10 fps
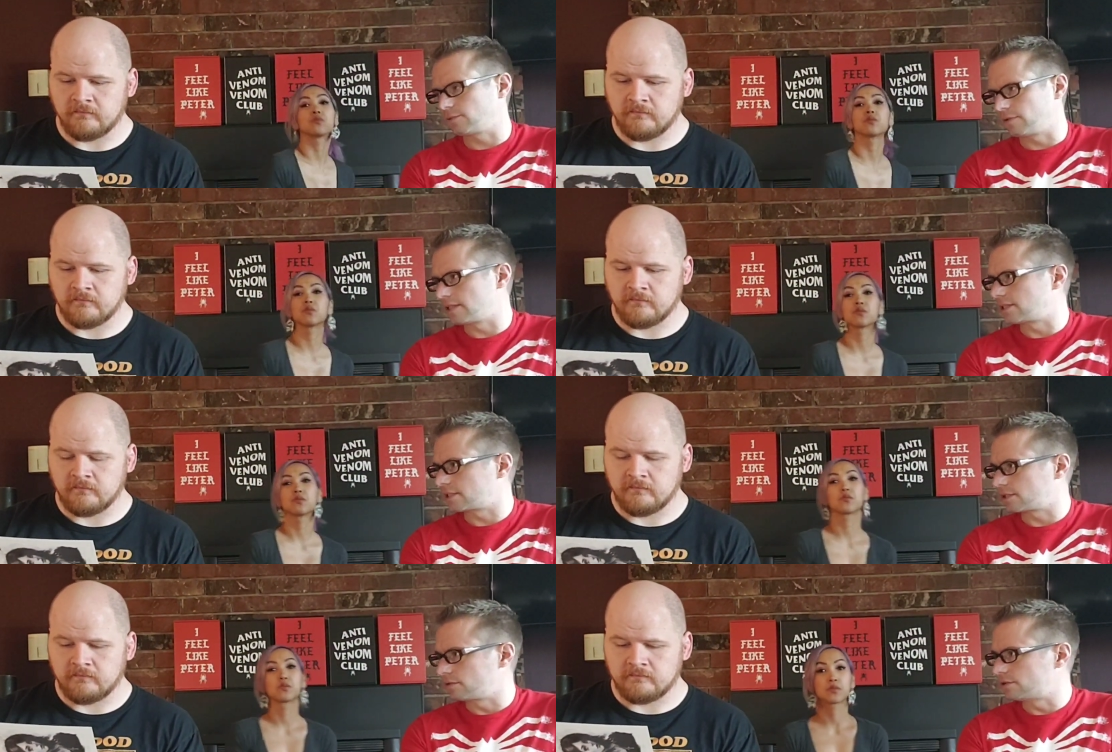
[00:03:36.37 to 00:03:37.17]
Speaker 1: the one that's
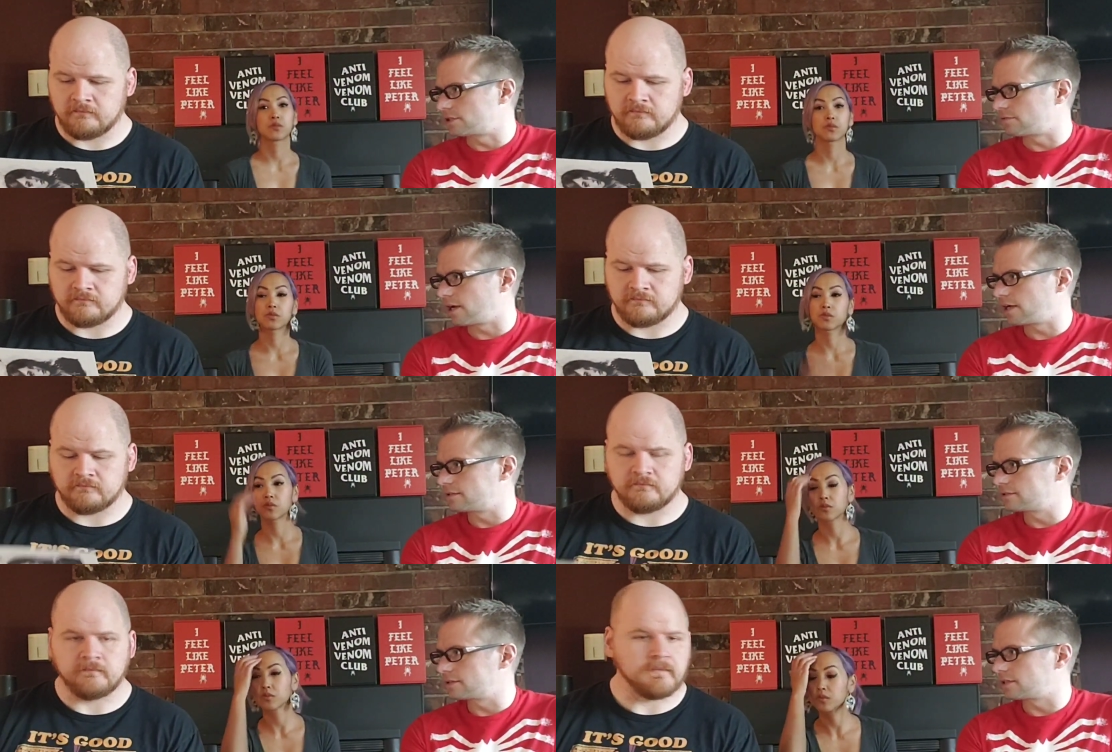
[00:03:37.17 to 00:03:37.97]
exclusive,
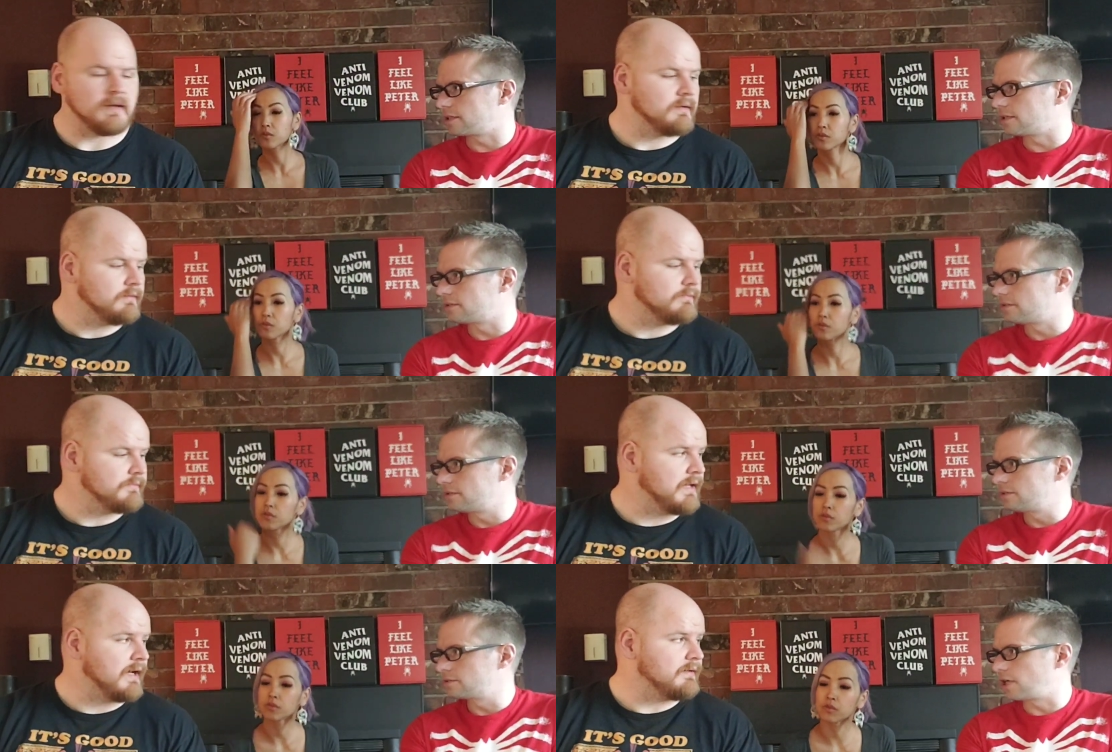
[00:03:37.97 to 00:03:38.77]
right? To the
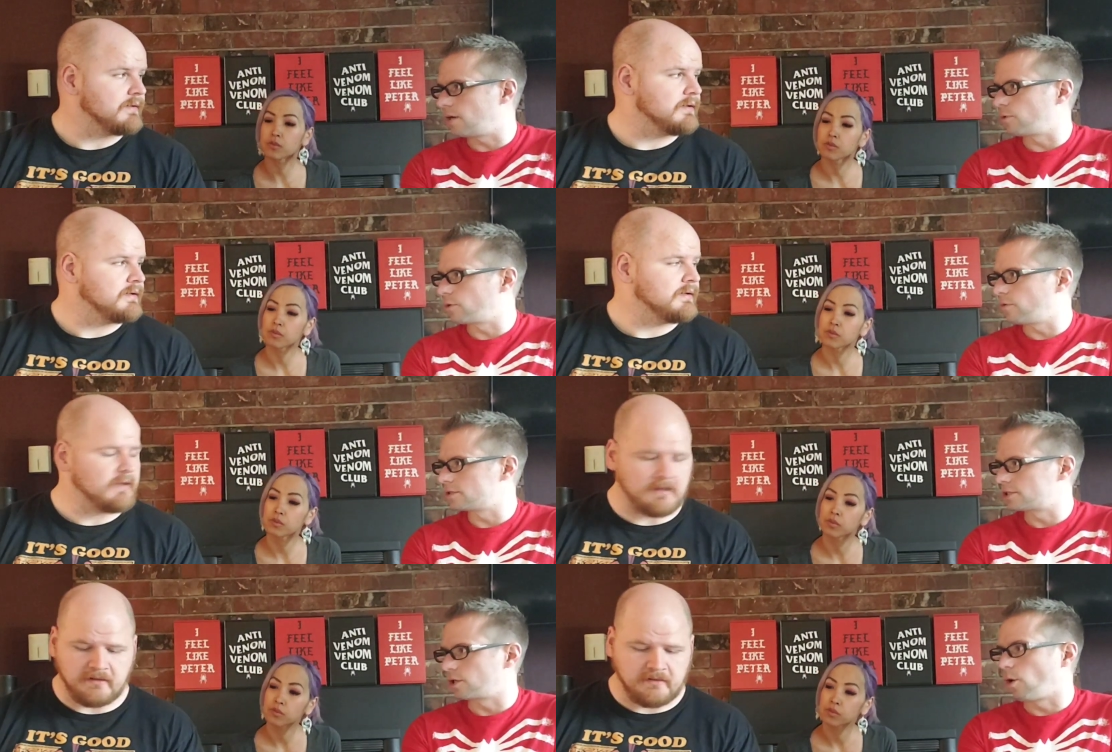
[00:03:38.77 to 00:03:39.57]
Tom
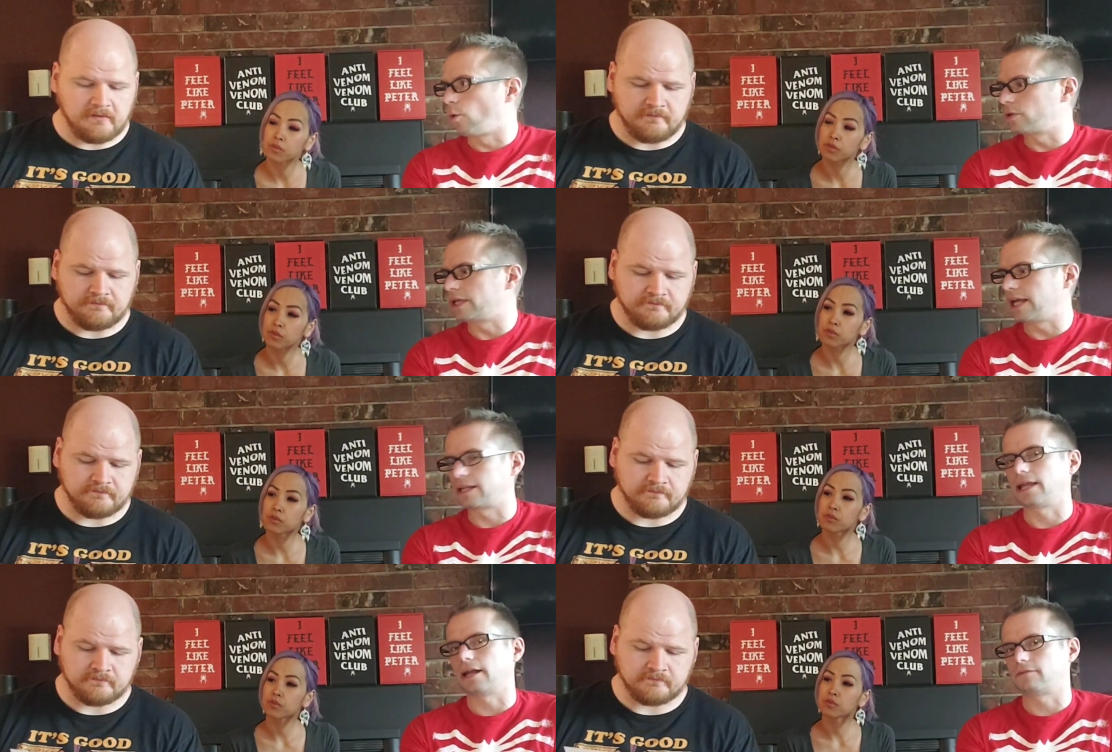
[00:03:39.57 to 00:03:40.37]
101. So you can only
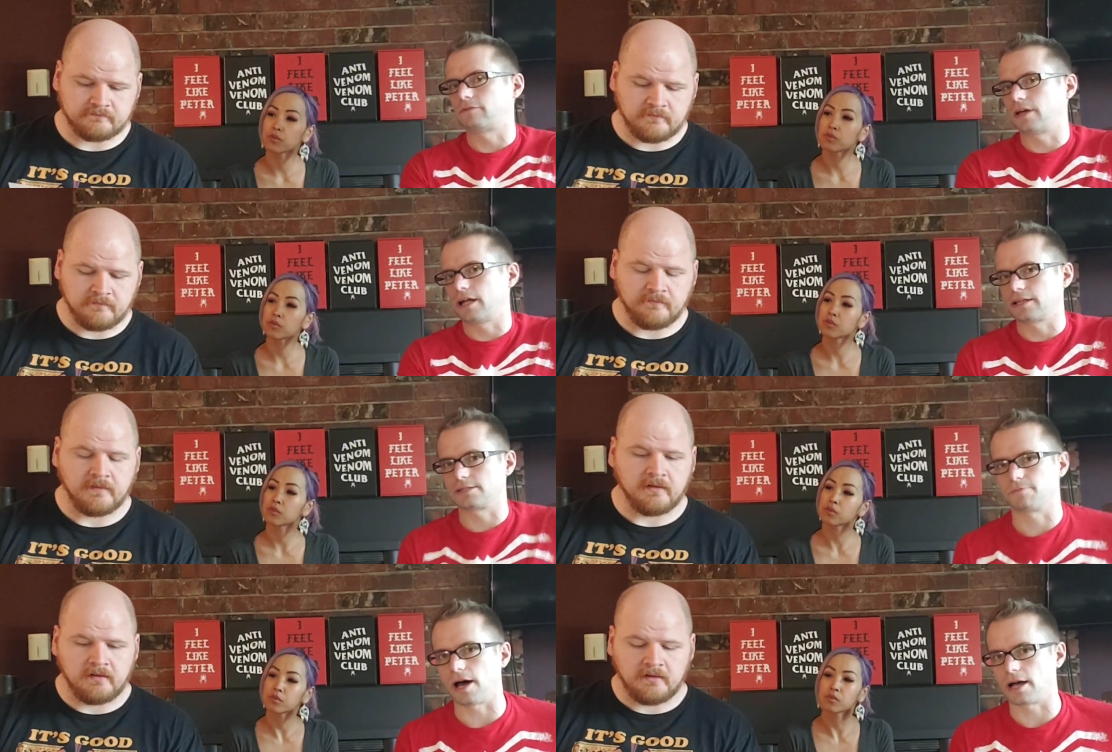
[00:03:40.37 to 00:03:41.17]
get that if you got
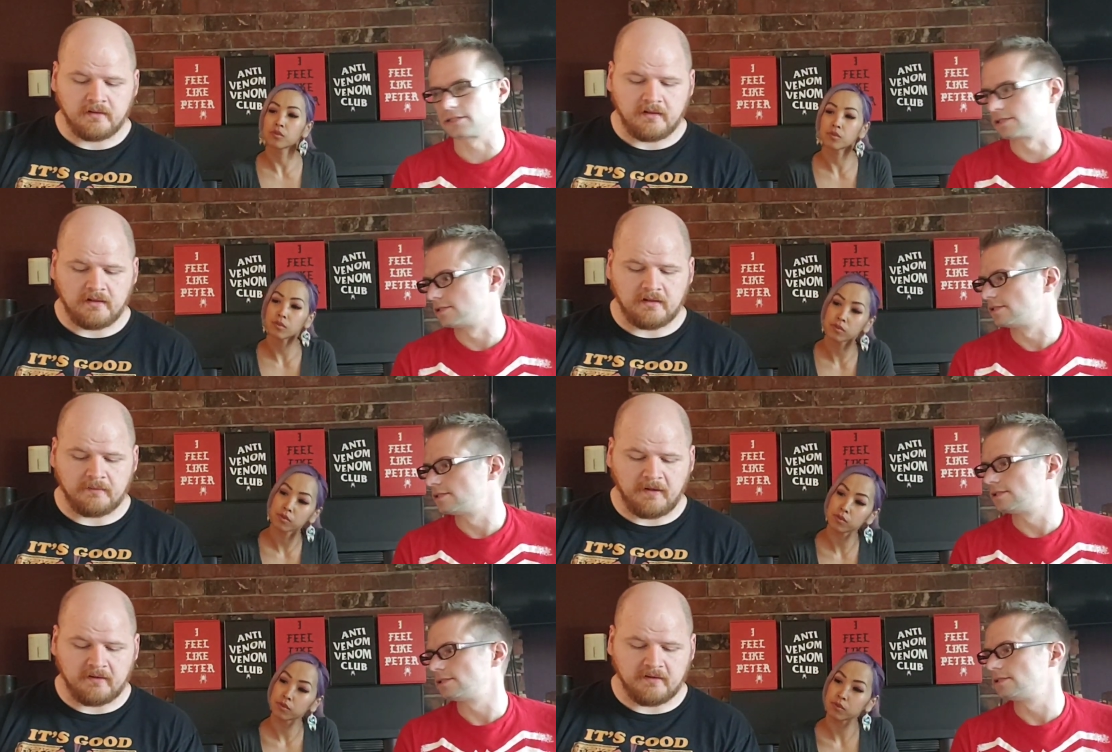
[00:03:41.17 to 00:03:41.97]
this box.
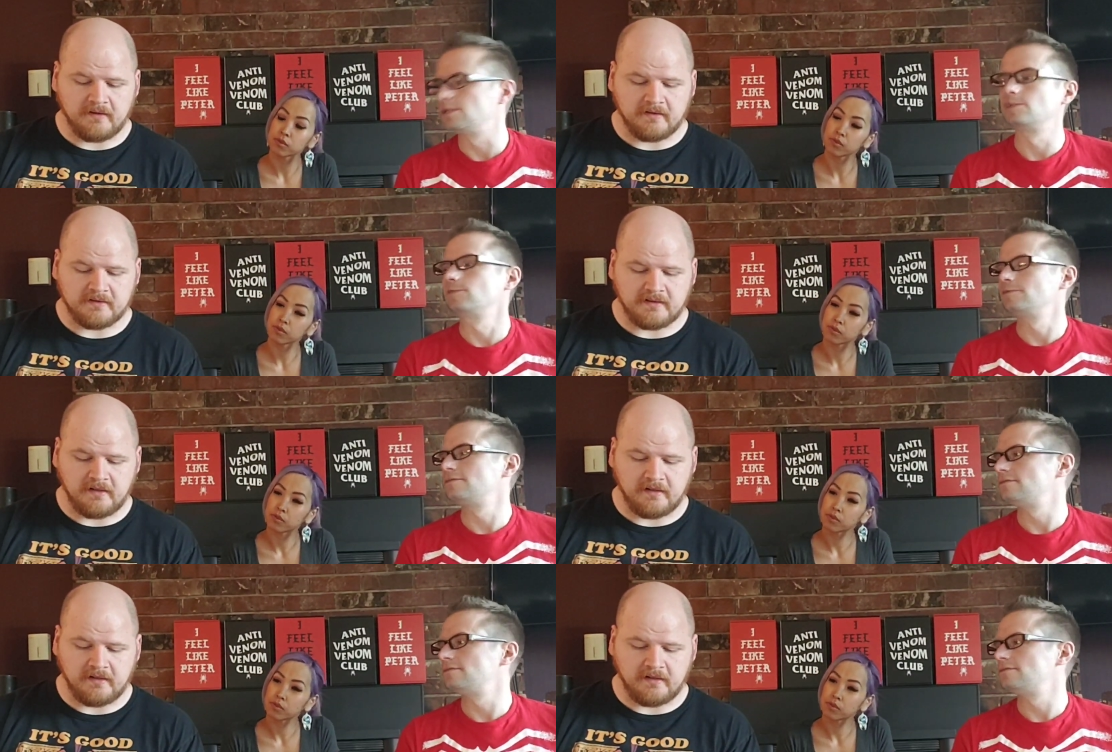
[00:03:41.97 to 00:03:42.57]
And apparently there's